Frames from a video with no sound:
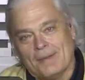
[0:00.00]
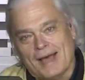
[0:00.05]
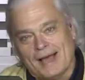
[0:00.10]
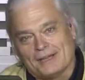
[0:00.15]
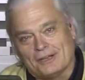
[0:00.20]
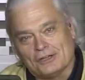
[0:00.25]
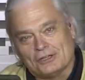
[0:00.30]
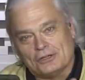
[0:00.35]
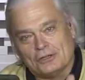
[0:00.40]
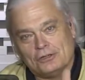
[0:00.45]
back
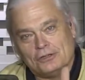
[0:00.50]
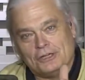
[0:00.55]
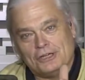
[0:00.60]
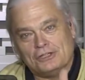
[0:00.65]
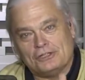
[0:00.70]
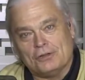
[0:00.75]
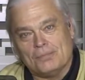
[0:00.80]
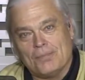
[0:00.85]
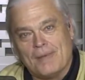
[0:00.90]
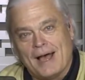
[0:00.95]
back. You're tuned
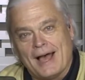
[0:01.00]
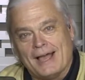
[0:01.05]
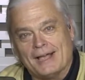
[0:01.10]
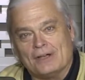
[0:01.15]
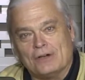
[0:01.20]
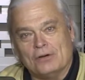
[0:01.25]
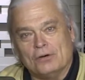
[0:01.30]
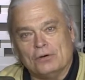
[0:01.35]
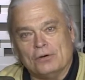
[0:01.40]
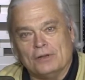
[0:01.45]
into My
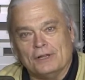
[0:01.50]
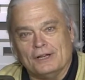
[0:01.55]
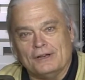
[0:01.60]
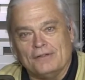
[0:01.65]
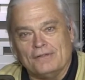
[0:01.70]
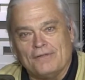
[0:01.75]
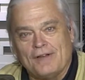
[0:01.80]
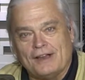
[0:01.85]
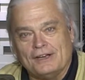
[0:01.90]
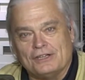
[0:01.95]
Cool
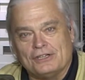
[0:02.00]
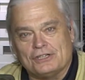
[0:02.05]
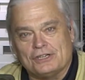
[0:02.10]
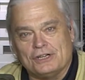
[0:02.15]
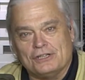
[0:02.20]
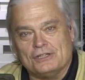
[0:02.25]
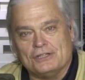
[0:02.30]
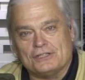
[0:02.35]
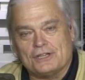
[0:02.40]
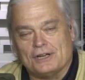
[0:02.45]

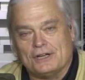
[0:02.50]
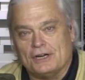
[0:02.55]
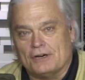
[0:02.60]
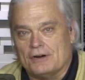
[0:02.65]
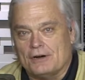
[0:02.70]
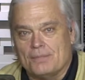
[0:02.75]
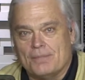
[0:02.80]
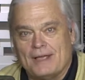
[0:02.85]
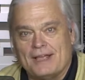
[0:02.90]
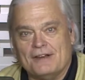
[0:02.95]
Inventions
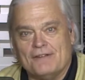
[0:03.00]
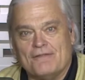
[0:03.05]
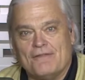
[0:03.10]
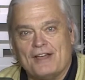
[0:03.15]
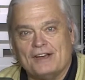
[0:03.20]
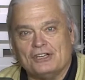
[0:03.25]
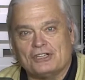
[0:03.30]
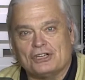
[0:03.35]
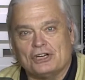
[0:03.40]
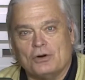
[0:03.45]
here in
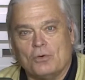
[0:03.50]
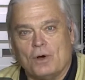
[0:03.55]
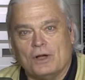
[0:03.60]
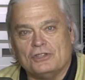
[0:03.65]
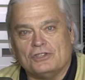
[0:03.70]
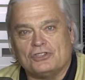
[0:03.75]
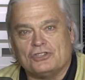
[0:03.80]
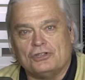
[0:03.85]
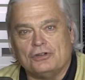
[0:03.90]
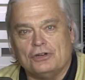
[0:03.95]
Invention
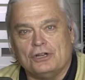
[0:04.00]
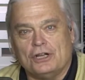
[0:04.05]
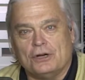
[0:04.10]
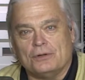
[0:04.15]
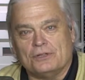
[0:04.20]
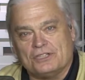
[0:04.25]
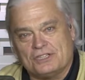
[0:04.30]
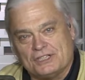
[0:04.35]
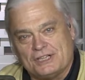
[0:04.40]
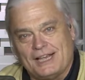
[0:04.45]
One
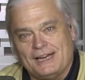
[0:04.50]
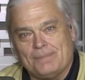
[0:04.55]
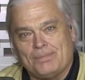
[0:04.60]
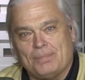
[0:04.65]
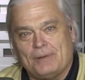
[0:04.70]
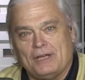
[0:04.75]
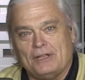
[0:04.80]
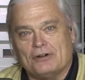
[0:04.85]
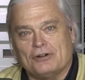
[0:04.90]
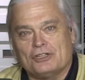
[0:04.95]
Studio in
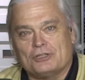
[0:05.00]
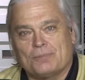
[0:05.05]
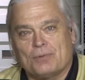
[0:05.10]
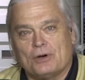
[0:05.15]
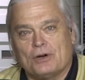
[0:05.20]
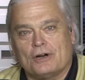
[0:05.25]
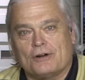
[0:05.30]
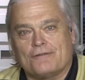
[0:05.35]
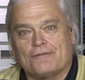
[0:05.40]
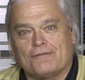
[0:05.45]
St.
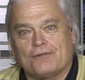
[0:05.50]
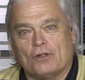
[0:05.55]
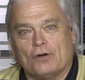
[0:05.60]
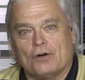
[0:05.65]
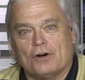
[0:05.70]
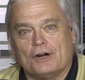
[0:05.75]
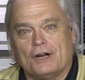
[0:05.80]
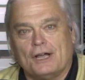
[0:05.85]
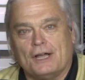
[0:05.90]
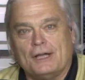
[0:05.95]
Petersburg,
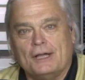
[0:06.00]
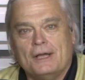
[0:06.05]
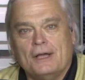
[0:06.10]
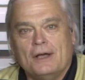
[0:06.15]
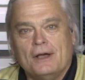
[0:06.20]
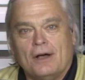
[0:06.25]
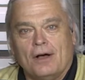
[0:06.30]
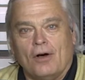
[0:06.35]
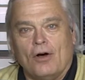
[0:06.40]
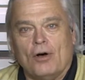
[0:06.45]
Florida,
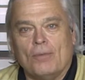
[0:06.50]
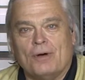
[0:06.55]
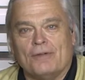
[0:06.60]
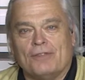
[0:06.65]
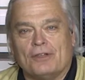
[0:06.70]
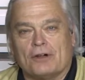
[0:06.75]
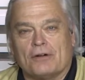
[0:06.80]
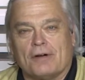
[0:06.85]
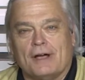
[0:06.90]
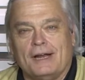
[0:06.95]
home
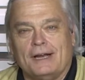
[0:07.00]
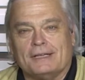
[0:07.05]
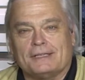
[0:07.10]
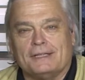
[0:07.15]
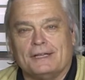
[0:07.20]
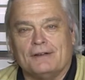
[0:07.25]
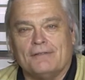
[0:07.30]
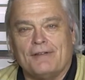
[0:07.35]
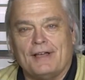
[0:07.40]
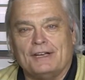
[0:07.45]
of the
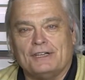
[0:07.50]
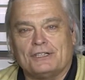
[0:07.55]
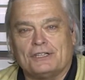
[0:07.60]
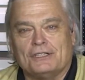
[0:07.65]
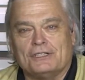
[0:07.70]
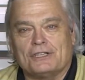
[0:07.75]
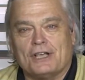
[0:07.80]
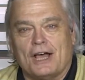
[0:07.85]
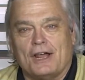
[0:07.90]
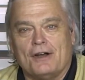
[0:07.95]
greatest
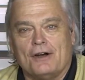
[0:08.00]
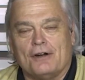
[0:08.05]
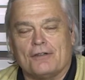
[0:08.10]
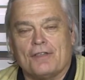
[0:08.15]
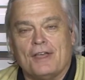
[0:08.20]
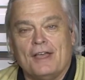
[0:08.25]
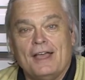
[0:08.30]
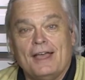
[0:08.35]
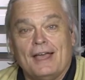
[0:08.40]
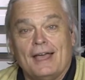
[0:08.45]
inventions on
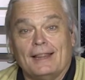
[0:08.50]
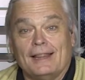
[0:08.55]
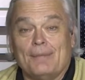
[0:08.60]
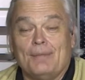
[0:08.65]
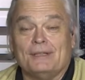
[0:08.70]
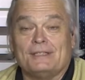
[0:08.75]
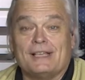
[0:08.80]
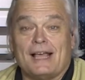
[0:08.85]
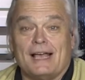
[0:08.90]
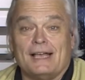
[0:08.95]
earth. And let
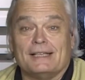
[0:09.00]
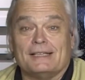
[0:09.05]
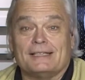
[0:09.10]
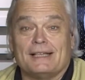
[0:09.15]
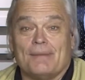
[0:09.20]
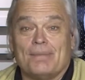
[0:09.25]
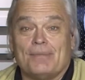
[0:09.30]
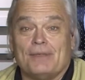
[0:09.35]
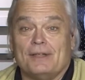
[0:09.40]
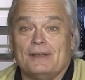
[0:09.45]
me tell you
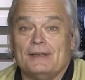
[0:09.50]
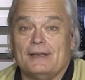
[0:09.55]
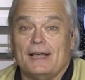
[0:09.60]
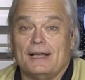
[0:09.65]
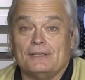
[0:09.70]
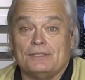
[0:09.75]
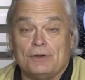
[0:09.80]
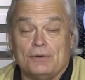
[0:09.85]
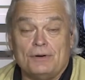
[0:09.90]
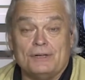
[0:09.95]
something.
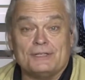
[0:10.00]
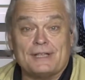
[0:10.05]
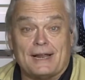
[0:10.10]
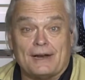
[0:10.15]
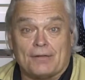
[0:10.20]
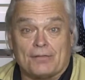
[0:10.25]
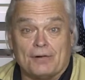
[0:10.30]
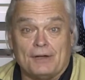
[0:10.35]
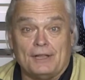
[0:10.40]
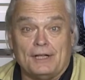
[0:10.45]
Uh, Tonis
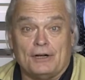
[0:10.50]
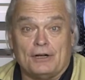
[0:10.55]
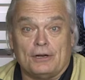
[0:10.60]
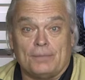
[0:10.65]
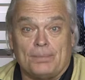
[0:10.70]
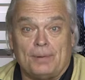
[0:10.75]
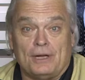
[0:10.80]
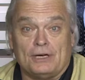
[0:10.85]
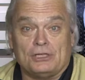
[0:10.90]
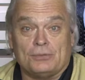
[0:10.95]
had a really
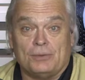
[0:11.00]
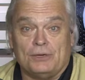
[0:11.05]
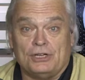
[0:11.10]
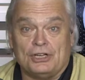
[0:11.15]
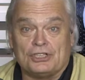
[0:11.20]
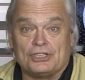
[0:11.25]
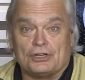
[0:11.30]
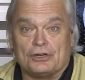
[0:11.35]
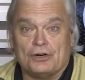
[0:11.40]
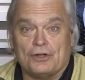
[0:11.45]
good pitch. We
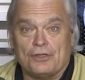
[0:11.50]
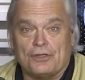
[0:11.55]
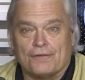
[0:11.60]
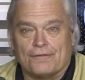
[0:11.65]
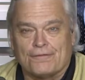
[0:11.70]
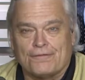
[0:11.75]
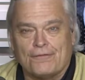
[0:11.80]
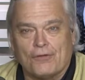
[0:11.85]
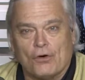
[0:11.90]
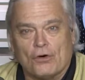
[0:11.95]
just heard the
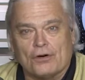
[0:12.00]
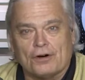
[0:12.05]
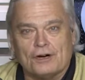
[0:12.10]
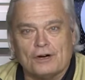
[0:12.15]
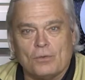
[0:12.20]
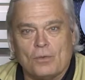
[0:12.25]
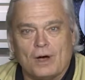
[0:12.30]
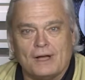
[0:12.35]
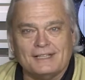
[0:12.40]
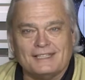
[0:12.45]
four
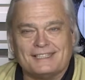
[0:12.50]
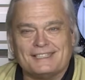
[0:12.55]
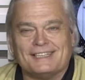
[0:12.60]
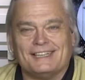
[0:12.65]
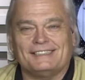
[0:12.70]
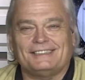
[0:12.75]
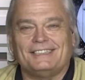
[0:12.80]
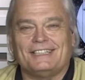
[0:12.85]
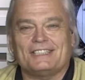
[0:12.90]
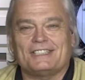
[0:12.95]
in one
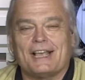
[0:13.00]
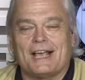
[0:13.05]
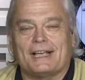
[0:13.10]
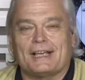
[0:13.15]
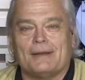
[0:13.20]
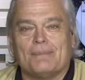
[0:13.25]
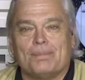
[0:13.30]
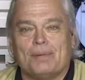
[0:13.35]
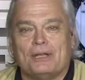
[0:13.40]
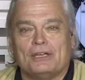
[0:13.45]
60
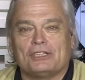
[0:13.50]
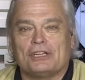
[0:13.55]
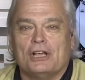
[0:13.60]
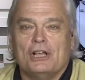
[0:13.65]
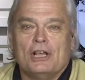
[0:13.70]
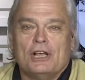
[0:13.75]
second pitch.